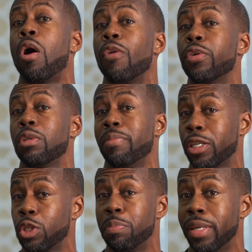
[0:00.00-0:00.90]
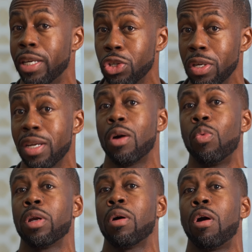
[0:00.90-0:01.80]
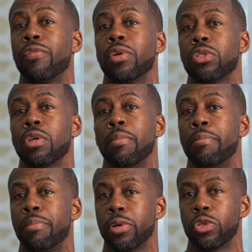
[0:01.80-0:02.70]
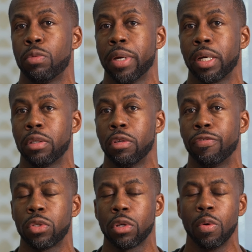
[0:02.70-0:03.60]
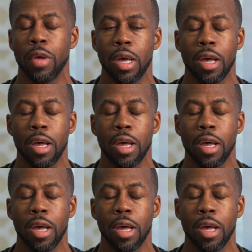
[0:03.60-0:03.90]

to offer some explanation and I want to offer some perspective. So